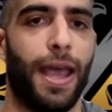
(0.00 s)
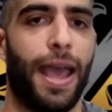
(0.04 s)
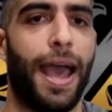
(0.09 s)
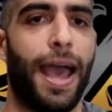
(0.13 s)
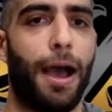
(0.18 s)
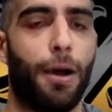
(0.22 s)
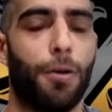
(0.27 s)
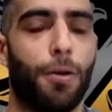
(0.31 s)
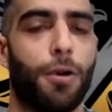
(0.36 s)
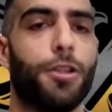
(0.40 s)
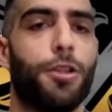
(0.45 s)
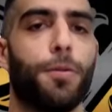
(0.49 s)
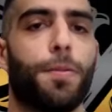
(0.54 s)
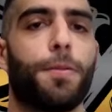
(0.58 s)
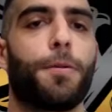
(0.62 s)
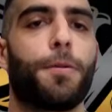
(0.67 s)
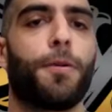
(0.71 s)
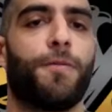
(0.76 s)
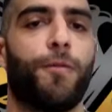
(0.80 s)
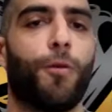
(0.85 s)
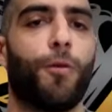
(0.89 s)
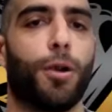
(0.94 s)
How are you
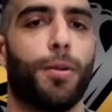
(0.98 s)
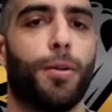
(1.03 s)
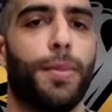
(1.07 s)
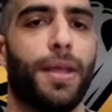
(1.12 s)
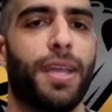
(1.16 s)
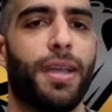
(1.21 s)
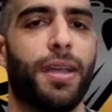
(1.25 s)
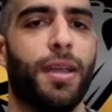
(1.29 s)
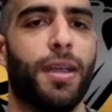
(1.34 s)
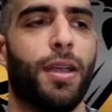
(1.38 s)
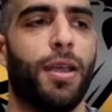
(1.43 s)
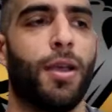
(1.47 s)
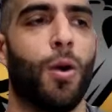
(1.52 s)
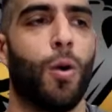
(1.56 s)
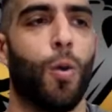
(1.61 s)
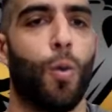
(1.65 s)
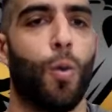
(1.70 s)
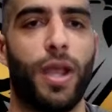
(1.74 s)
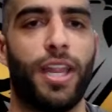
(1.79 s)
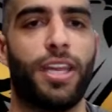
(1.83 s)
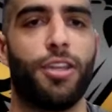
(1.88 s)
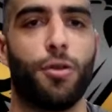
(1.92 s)
performing
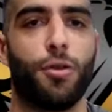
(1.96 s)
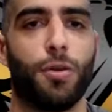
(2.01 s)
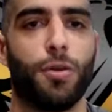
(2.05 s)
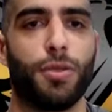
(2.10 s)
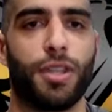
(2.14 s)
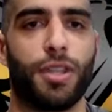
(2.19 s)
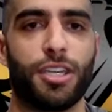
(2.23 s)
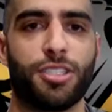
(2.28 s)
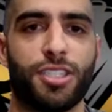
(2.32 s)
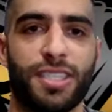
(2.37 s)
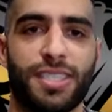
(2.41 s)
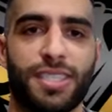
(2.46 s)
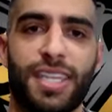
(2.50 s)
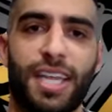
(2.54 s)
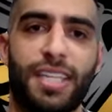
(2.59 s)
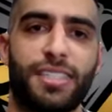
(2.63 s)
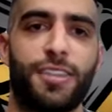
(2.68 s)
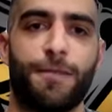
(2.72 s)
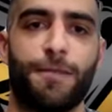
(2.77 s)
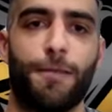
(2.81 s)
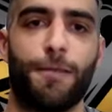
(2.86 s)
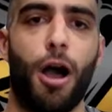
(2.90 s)
when you there's a
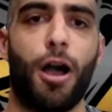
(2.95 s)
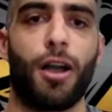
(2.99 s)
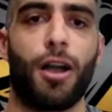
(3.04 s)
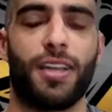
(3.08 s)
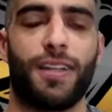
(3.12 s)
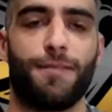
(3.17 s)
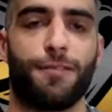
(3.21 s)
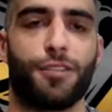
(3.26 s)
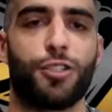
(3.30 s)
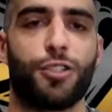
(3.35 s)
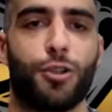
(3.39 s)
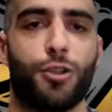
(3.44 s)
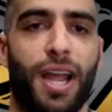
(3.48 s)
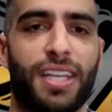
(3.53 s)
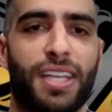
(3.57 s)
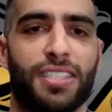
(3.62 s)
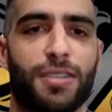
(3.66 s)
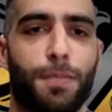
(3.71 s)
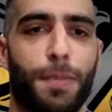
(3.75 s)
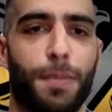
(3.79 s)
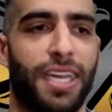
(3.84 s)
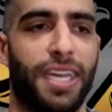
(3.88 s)
sense of cognitive
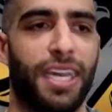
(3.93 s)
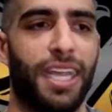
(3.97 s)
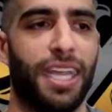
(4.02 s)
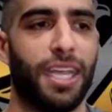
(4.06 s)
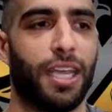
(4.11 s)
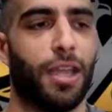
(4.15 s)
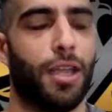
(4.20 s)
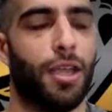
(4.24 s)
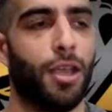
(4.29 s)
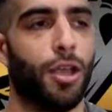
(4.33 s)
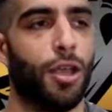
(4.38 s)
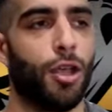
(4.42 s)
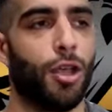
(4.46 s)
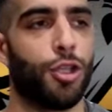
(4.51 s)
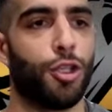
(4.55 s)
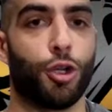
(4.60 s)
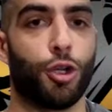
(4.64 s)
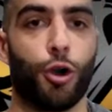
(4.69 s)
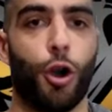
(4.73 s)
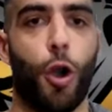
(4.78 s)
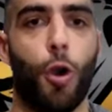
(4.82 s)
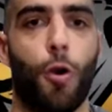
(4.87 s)
stress, meaning
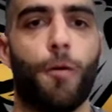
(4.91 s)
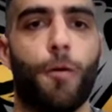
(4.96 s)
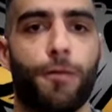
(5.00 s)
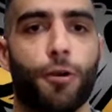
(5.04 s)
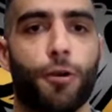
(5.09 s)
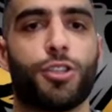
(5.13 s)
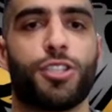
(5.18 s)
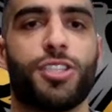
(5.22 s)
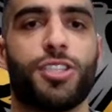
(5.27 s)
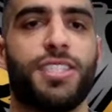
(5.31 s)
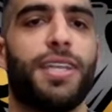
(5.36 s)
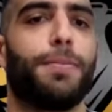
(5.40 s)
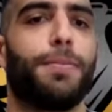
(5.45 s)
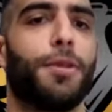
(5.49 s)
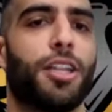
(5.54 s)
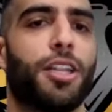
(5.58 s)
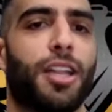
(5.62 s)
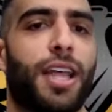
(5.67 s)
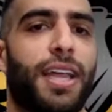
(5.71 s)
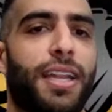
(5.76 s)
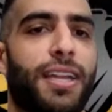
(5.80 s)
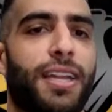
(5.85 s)
you're
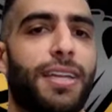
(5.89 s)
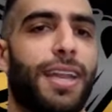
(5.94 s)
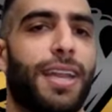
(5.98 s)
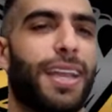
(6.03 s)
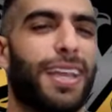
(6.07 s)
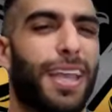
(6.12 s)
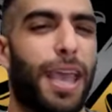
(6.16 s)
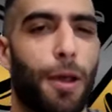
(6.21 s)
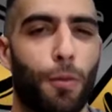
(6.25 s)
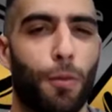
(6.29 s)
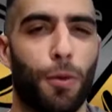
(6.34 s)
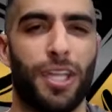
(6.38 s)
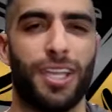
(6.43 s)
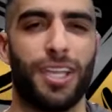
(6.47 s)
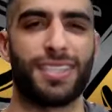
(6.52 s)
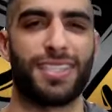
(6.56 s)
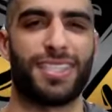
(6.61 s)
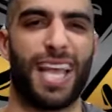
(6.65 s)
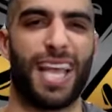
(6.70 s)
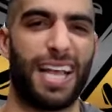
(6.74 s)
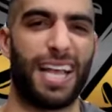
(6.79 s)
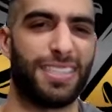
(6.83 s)
overstimulated? And can we
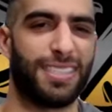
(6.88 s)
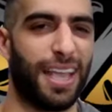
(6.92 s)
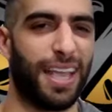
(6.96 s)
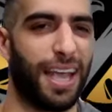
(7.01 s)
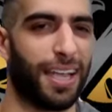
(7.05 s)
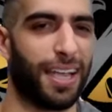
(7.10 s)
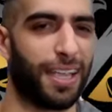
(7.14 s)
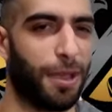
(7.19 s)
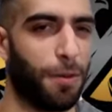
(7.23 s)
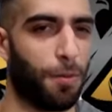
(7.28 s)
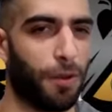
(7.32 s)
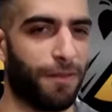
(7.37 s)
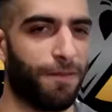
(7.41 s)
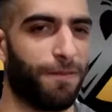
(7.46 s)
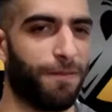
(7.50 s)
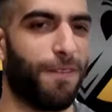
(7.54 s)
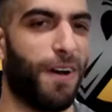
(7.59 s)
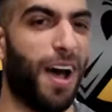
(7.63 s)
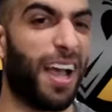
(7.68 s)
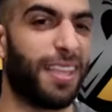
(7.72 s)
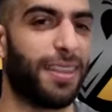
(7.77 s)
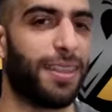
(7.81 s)
assess that? Can we
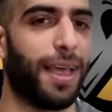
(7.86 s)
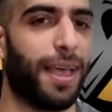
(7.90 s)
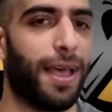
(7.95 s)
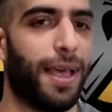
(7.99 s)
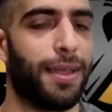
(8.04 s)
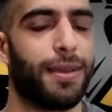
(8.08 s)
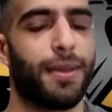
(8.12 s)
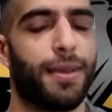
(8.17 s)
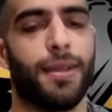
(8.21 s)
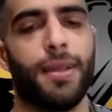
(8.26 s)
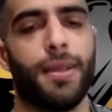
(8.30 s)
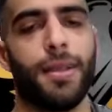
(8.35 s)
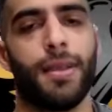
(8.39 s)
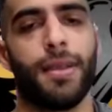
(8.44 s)
find that?